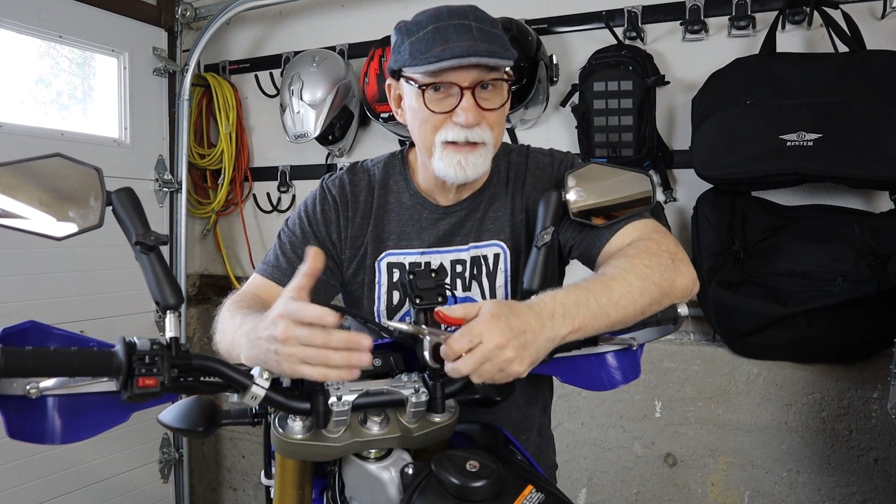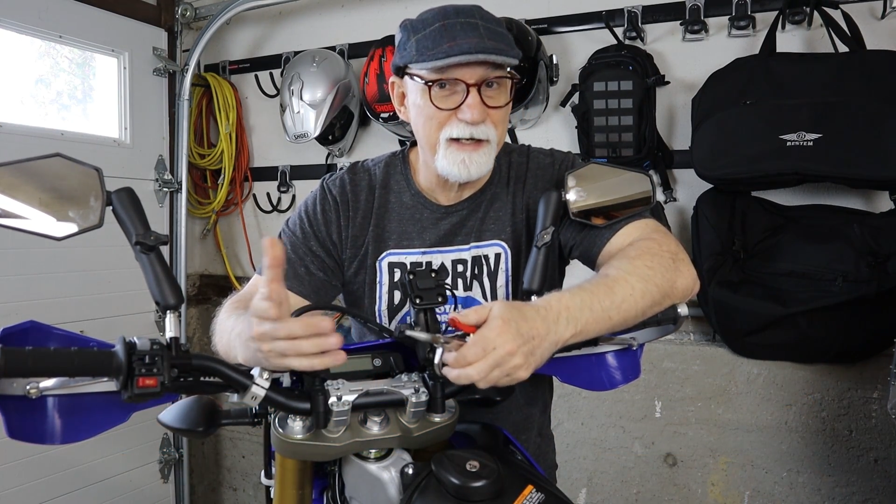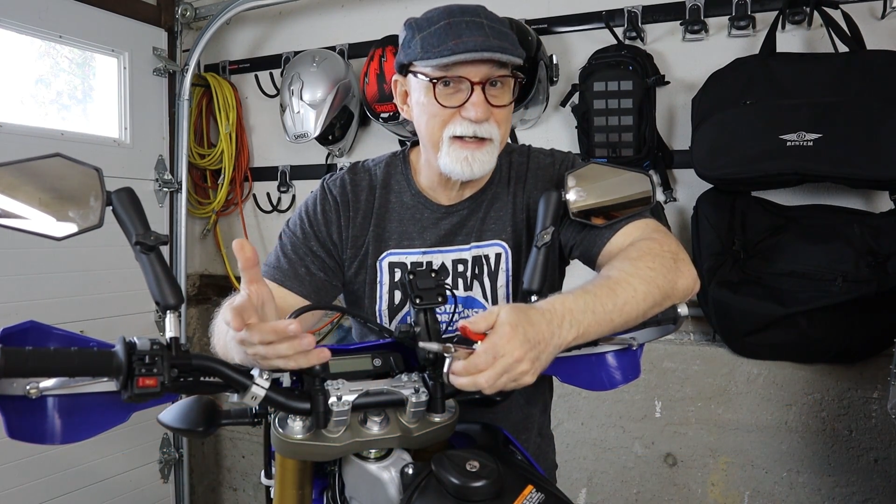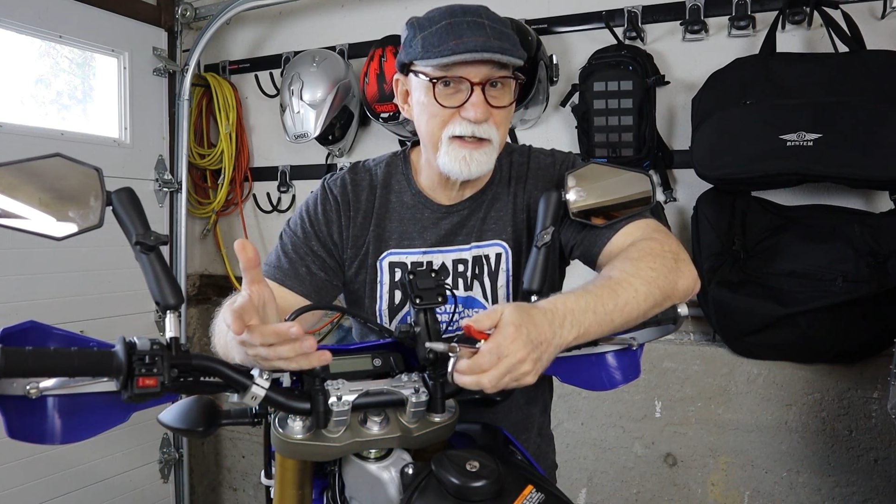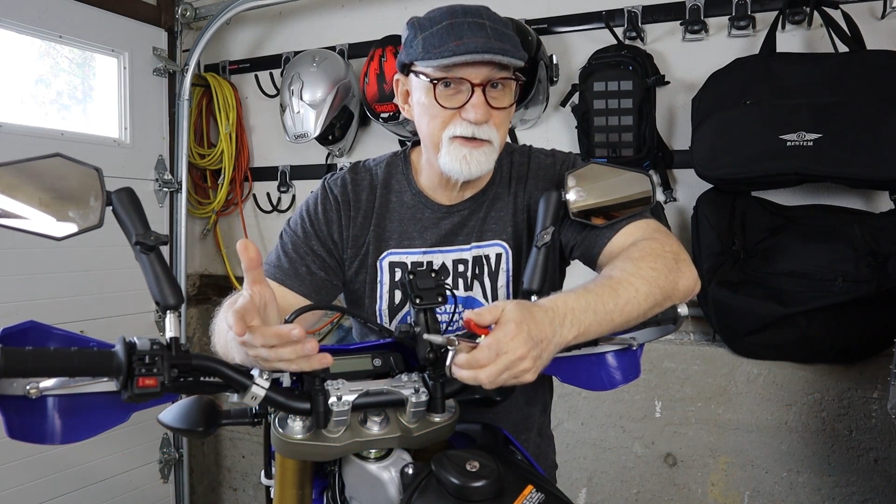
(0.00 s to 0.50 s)

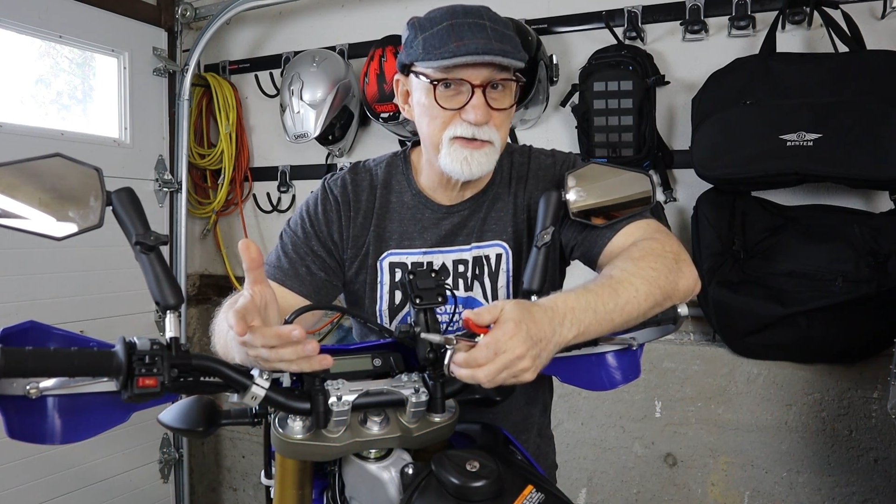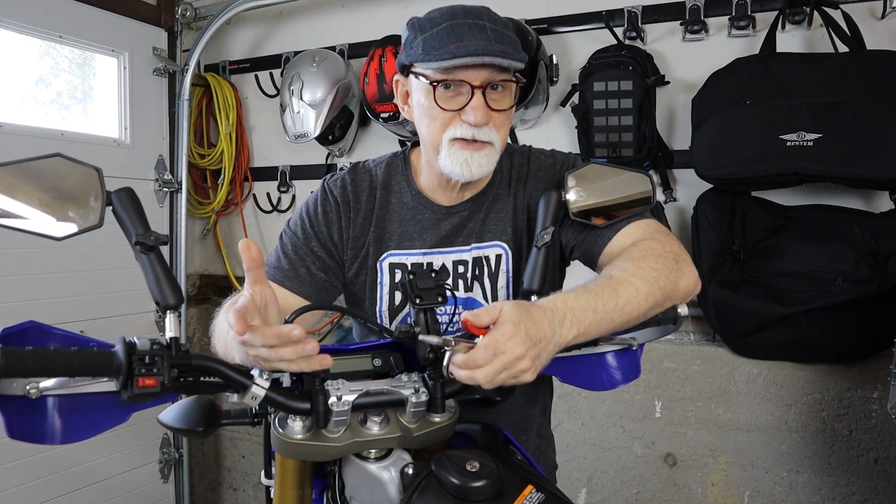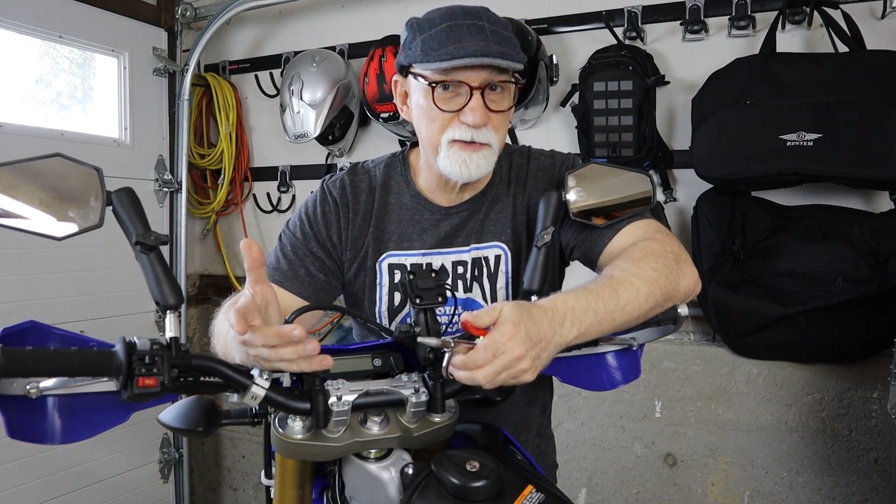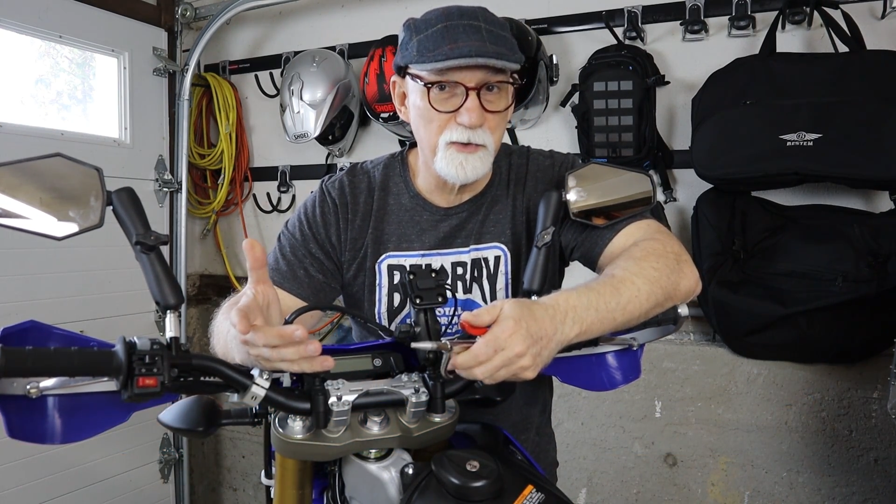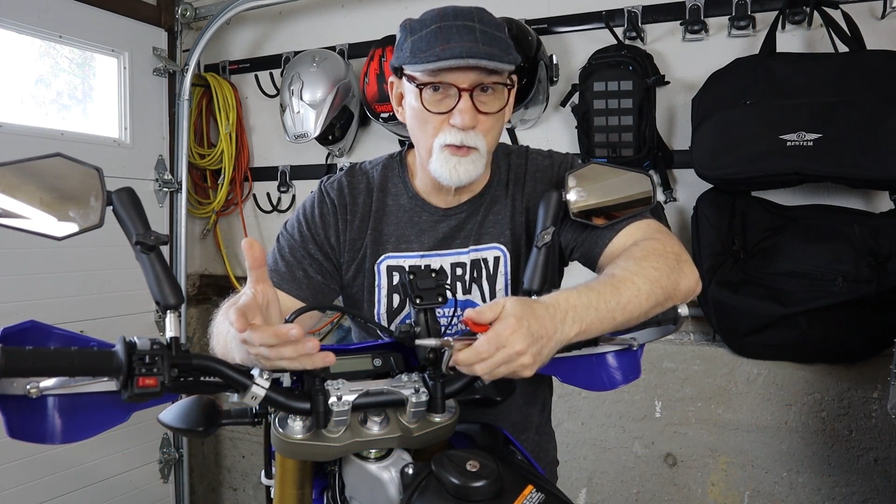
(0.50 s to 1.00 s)
I used
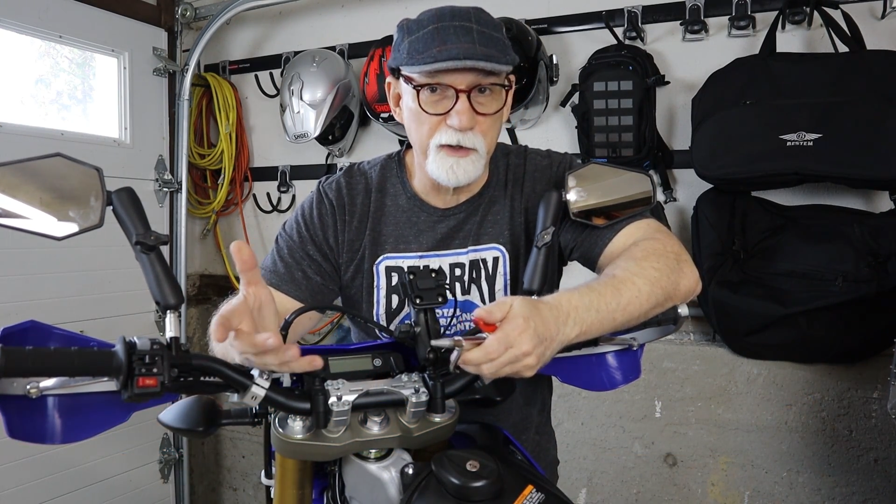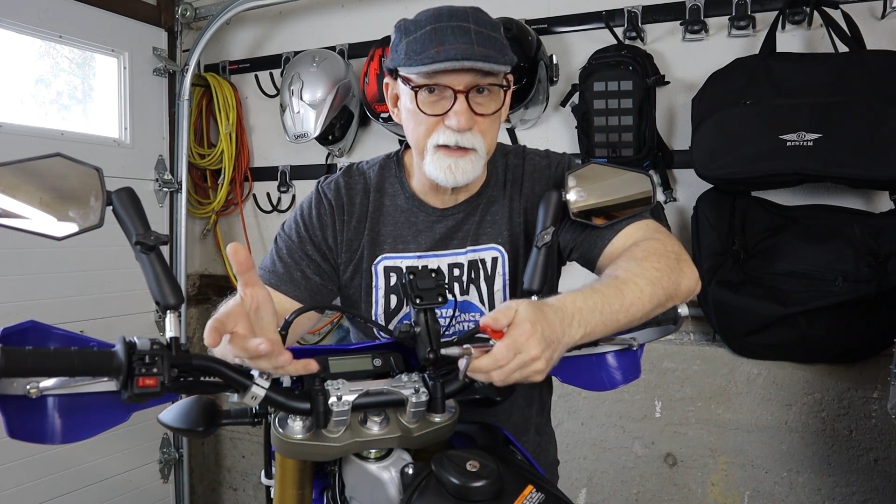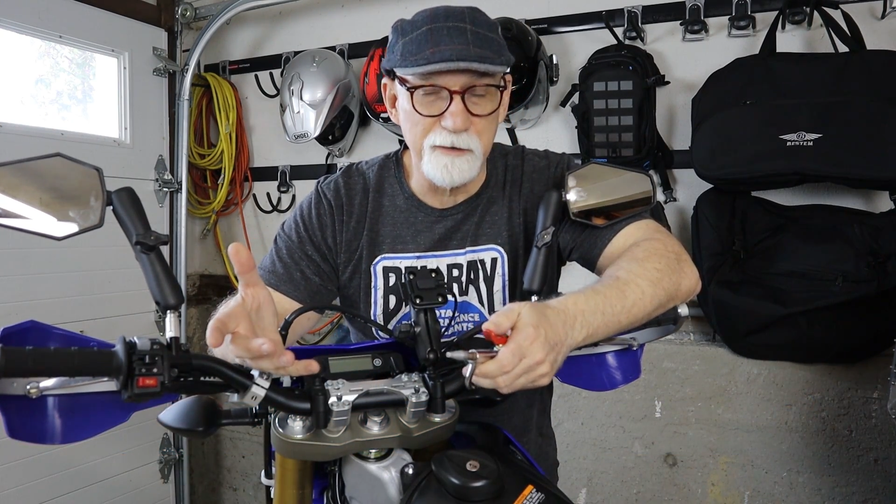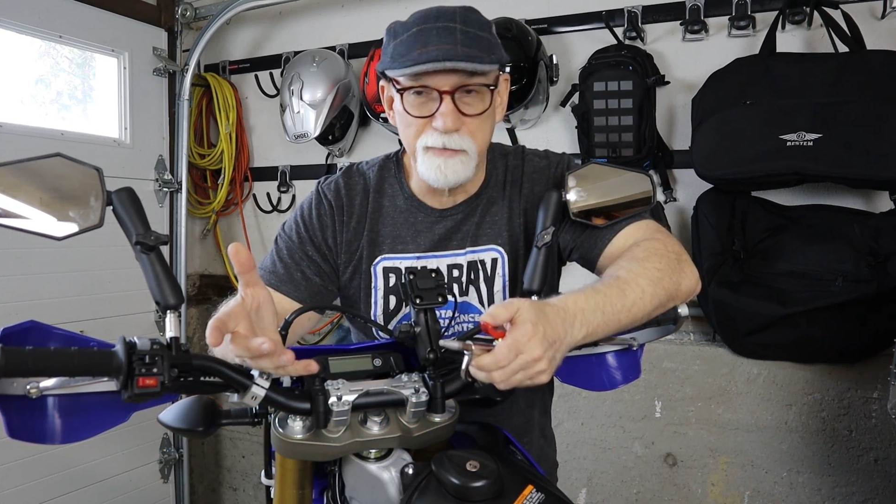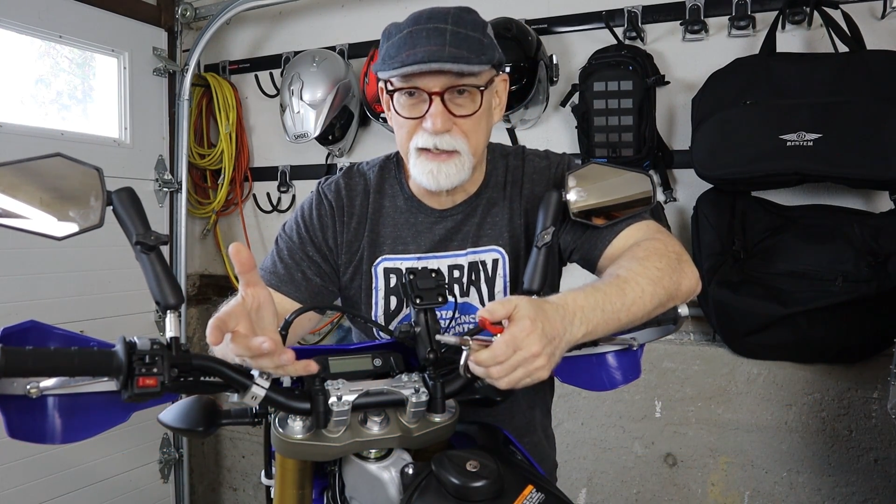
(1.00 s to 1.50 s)
to work
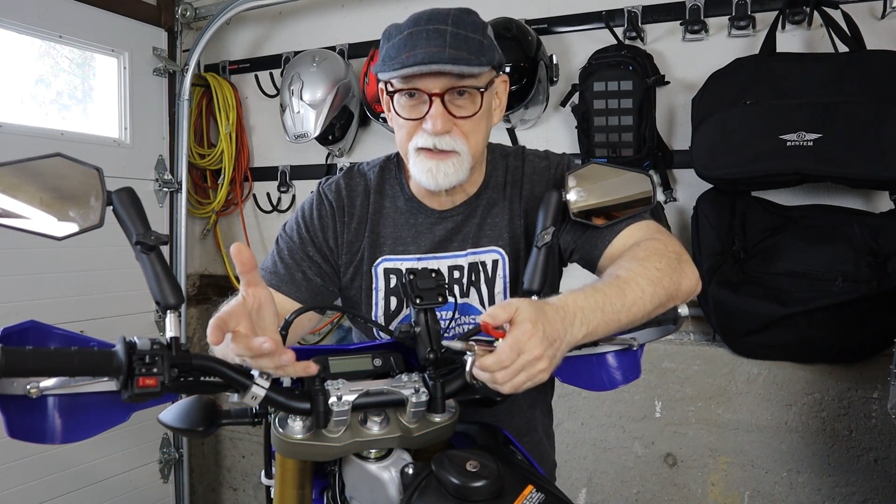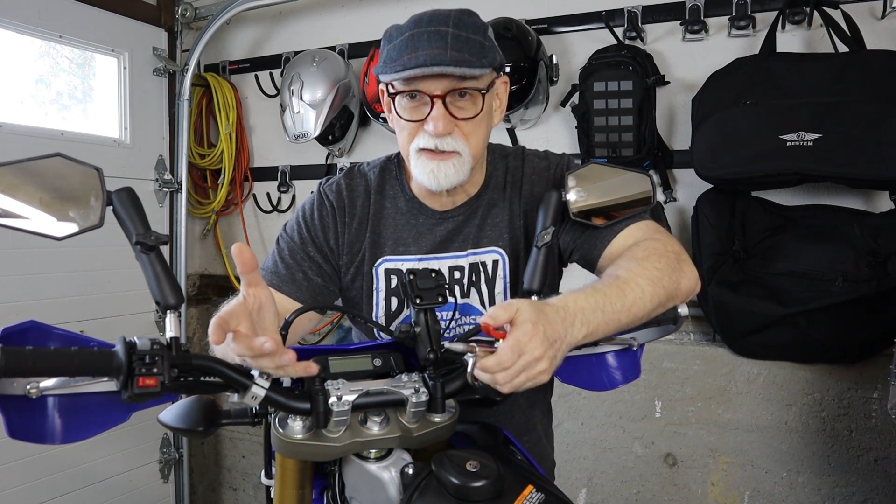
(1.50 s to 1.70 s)
in a bike